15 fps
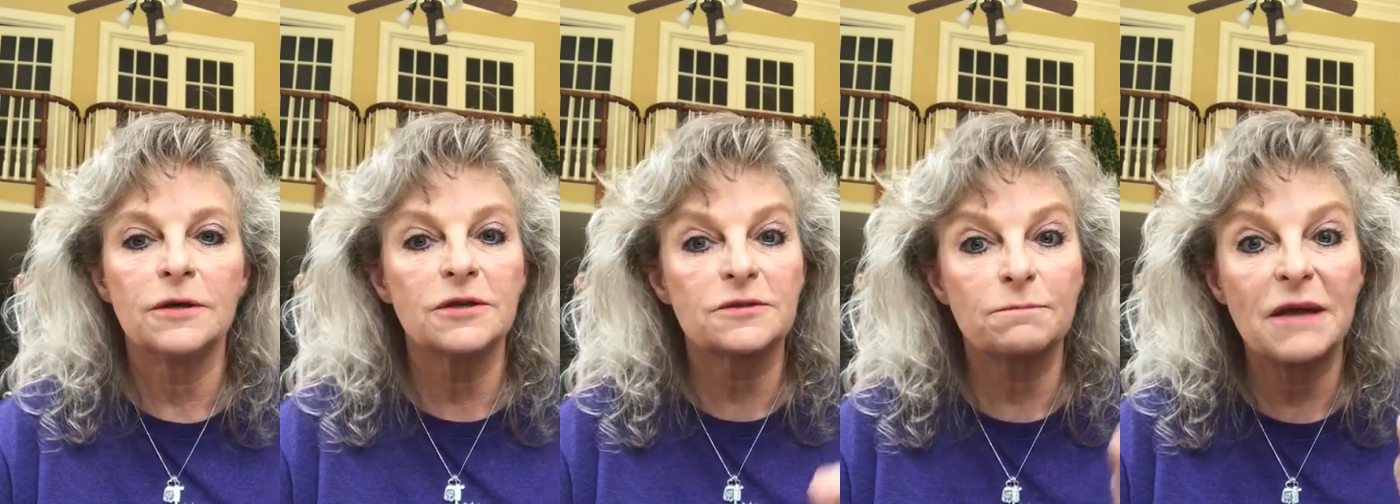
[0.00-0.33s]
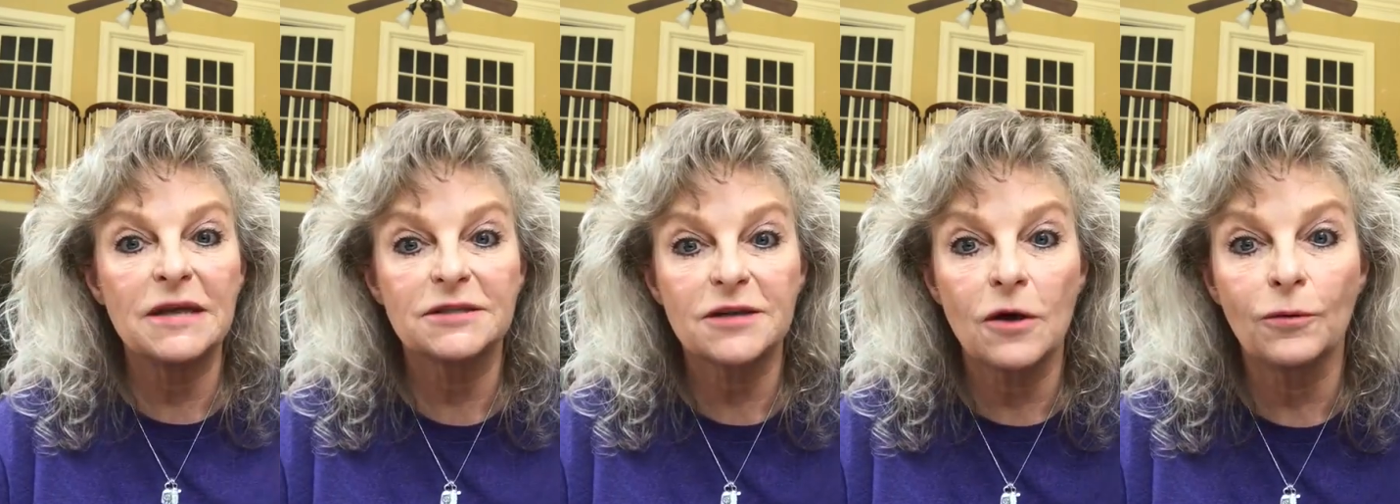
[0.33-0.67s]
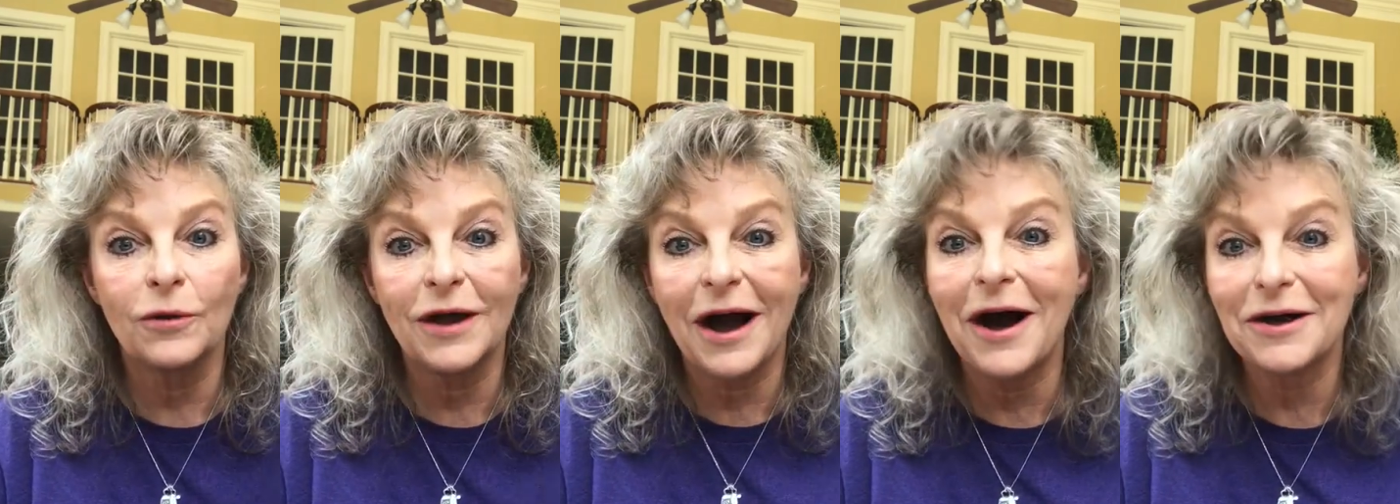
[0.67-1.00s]
It's based
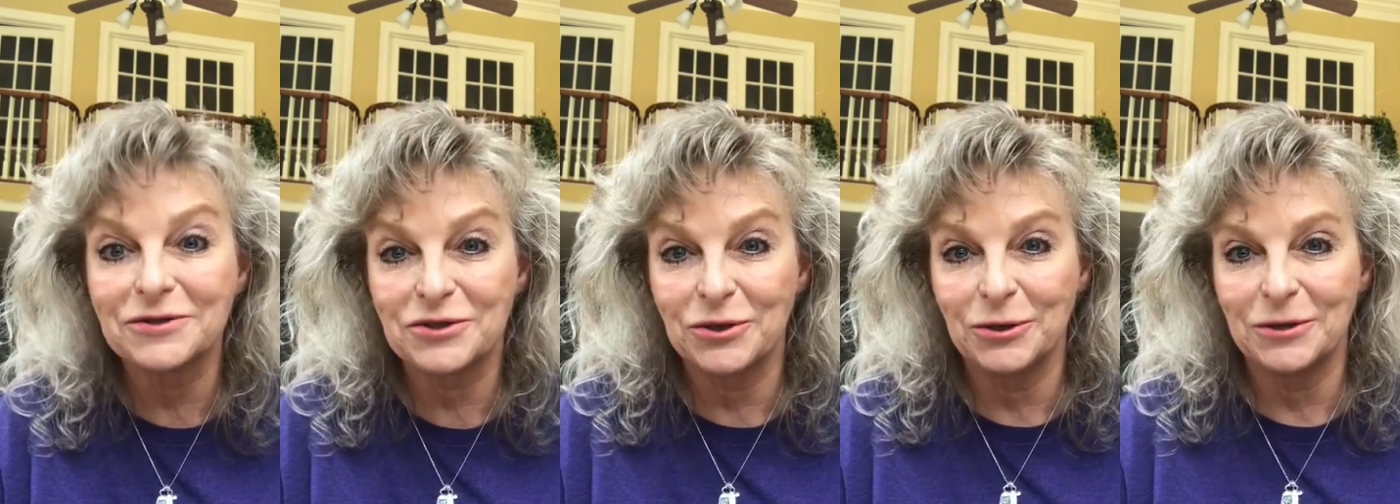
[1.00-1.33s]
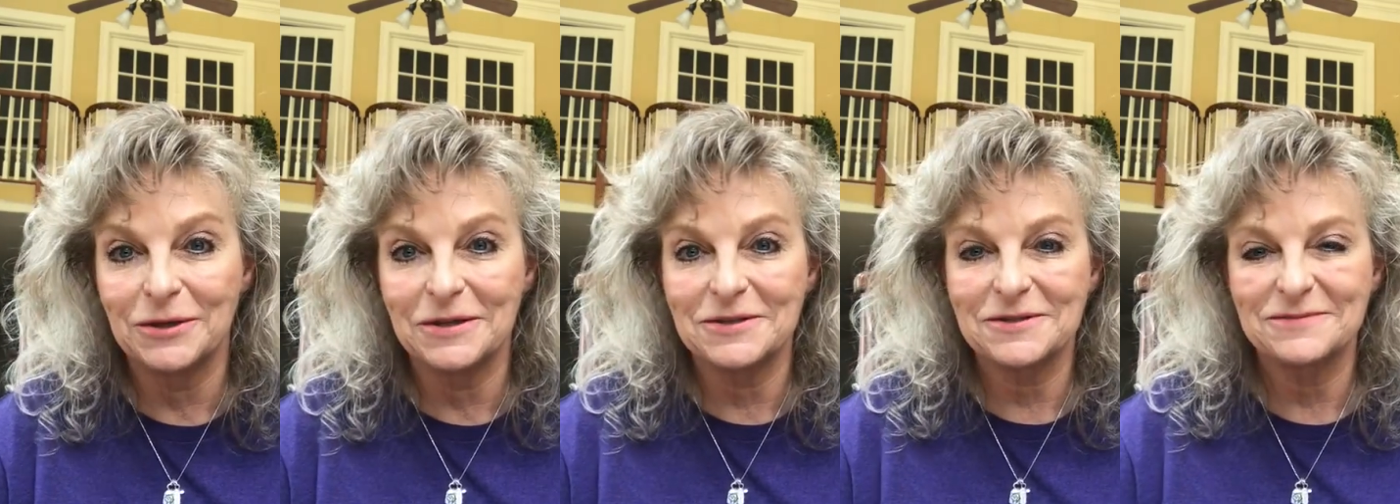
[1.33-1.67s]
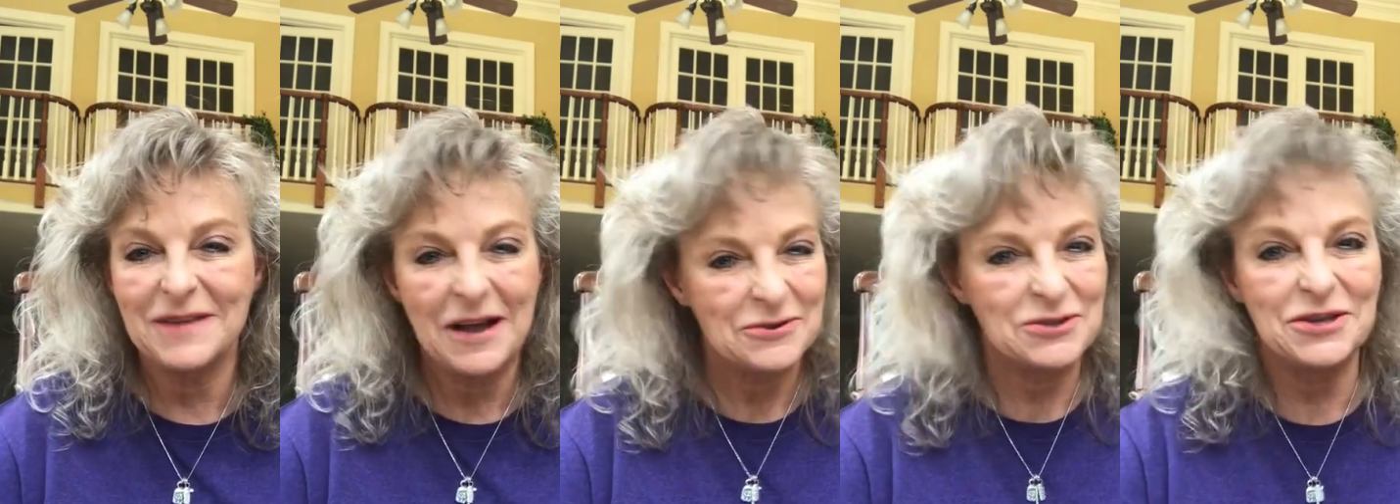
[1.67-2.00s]
on God's goodness.
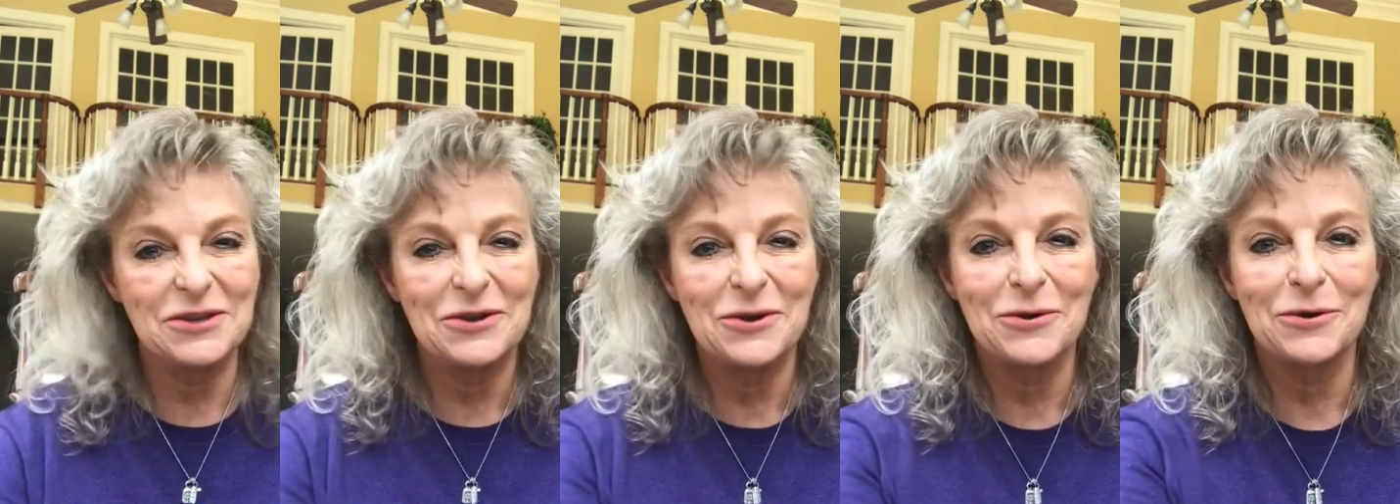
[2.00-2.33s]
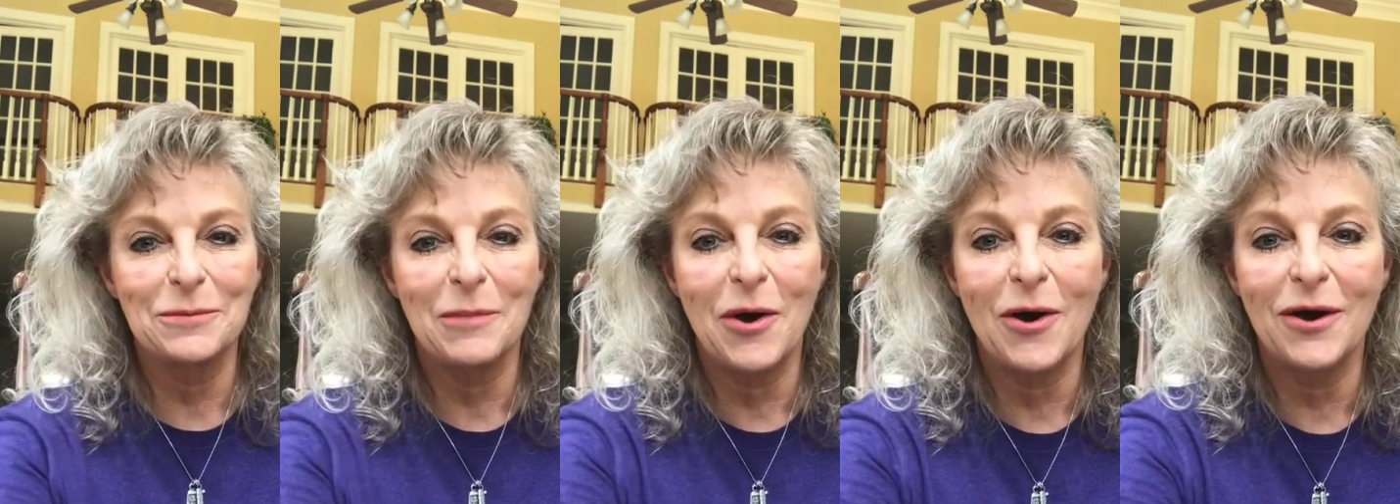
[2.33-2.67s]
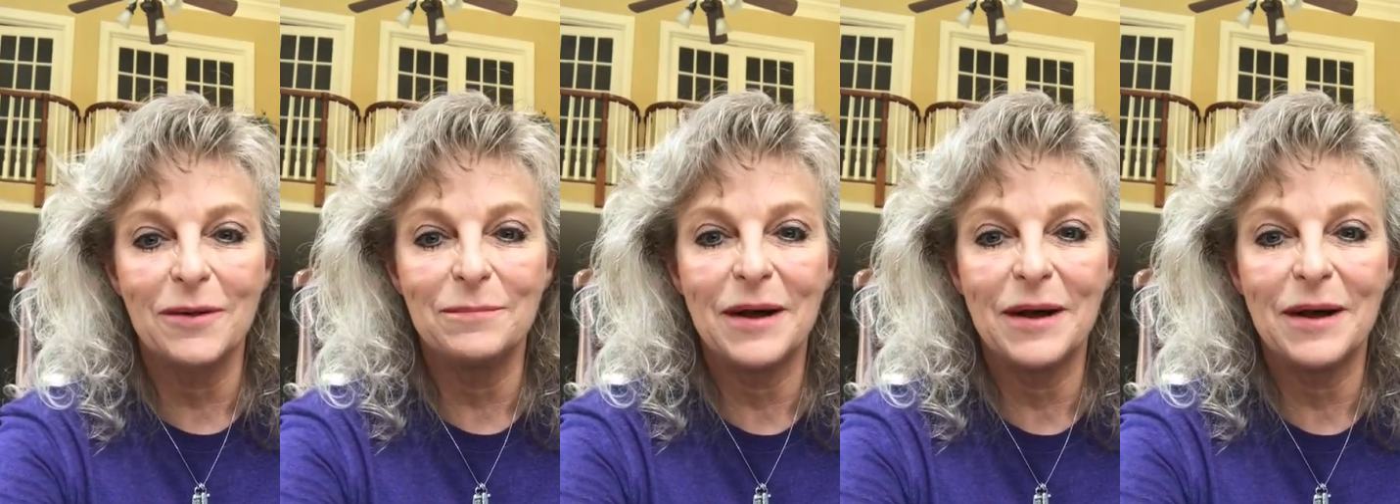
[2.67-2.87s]
I'll see you here tomorrow.